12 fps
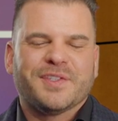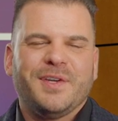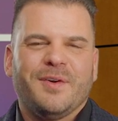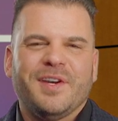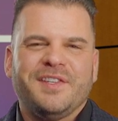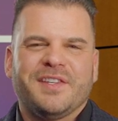
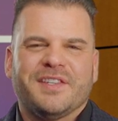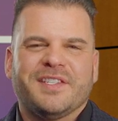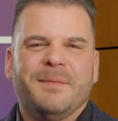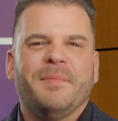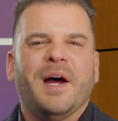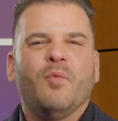Security
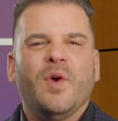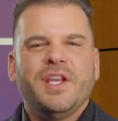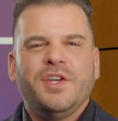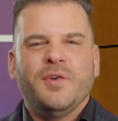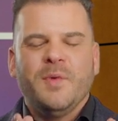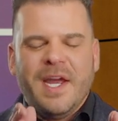system. But when
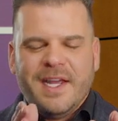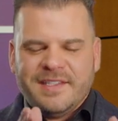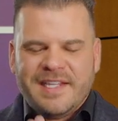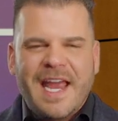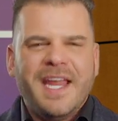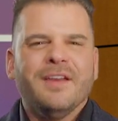you
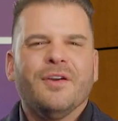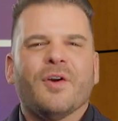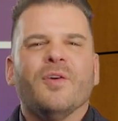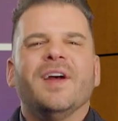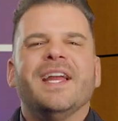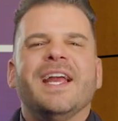take it
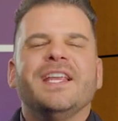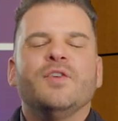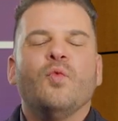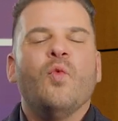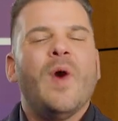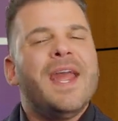early and you
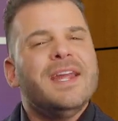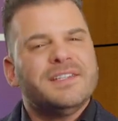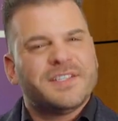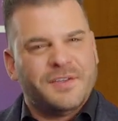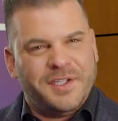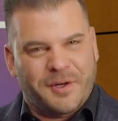wait
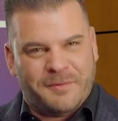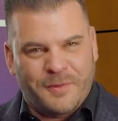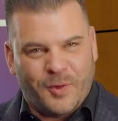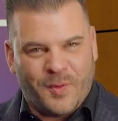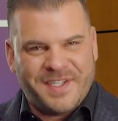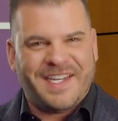till your
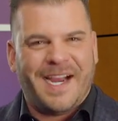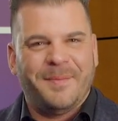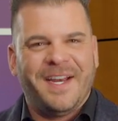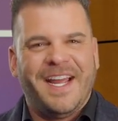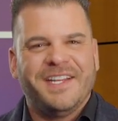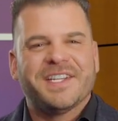full
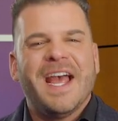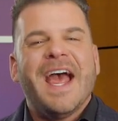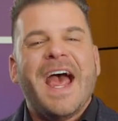retirement age,